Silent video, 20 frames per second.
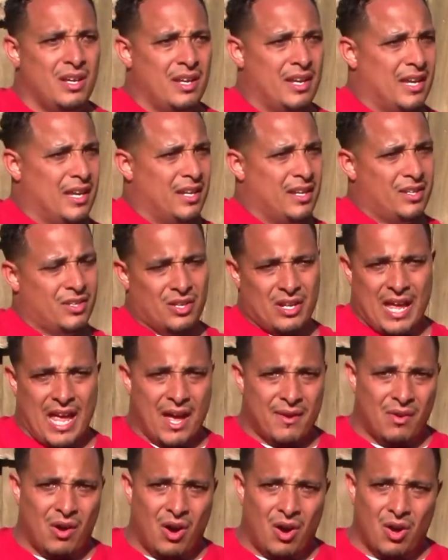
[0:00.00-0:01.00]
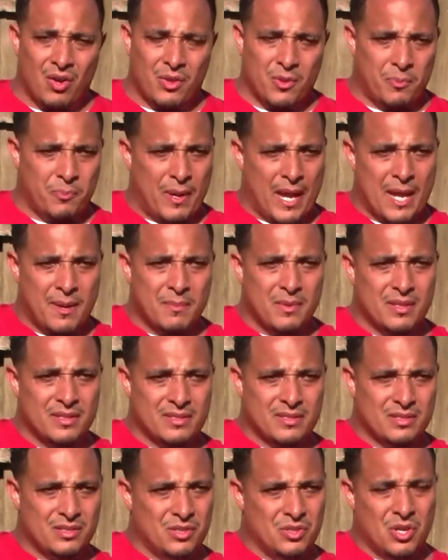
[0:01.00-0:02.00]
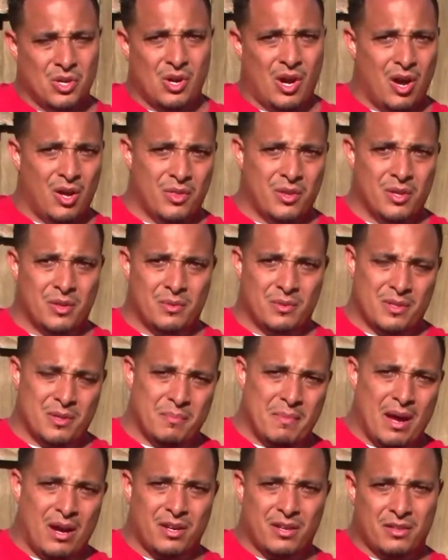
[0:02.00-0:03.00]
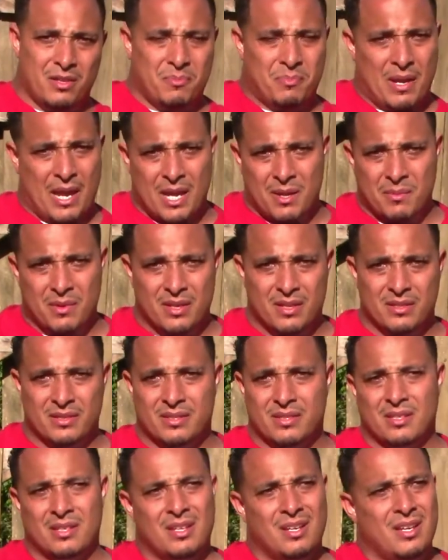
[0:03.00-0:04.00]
and it'll have all the payments, all the amount of the payments,